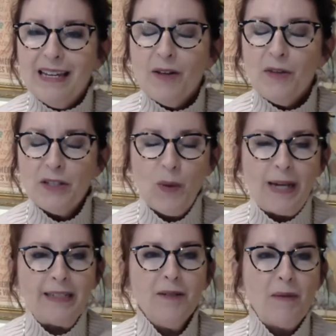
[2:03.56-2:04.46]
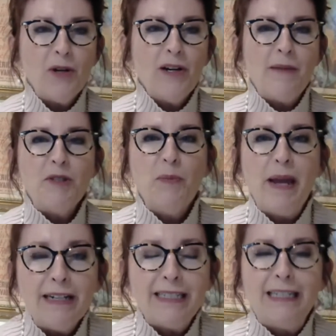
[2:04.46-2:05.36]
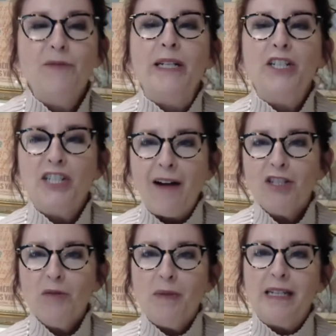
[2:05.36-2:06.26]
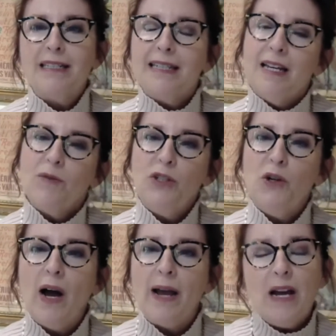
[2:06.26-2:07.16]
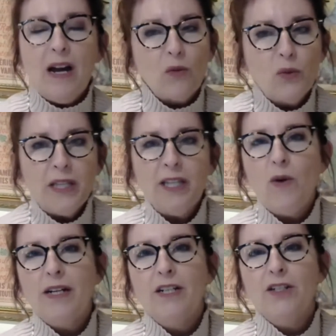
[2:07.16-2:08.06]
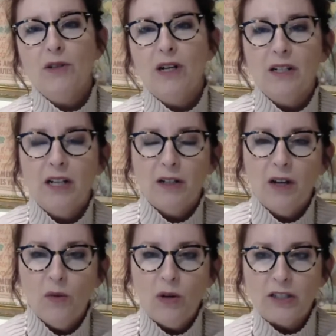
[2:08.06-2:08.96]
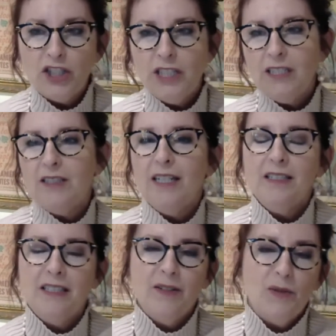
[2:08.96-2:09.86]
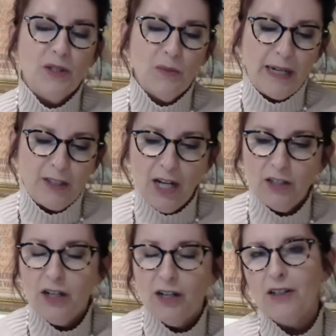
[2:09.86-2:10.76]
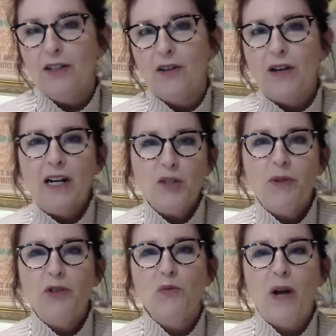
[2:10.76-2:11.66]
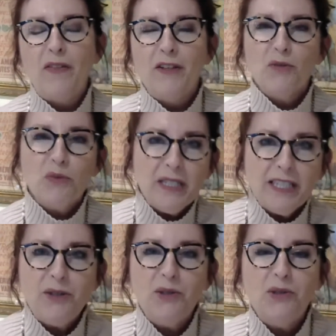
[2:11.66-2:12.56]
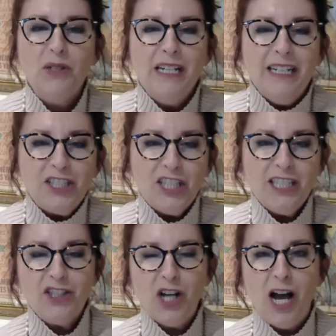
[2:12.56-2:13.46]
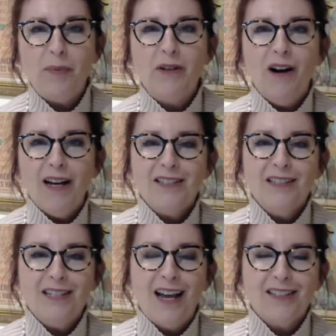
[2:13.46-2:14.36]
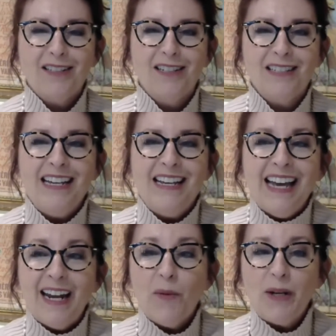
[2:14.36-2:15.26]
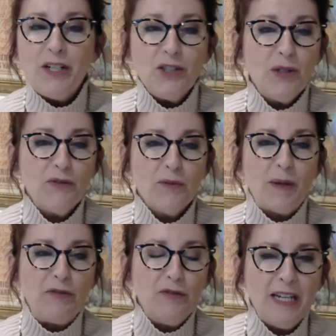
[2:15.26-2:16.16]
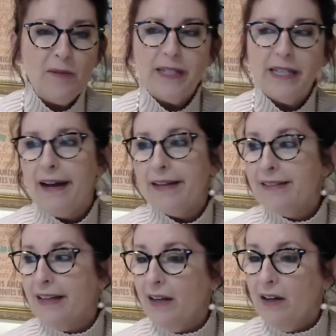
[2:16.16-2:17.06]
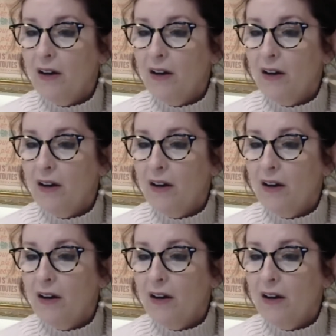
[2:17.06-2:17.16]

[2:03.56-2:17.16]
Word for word: this wine club member, her name is Meredy, reached out to me and said, you know, I really want to do a, a, a, cheese tasting with my goddaughter and her husband who run this really cool cheese shop in Austin, Texas. And I want to do it for my family. And I said,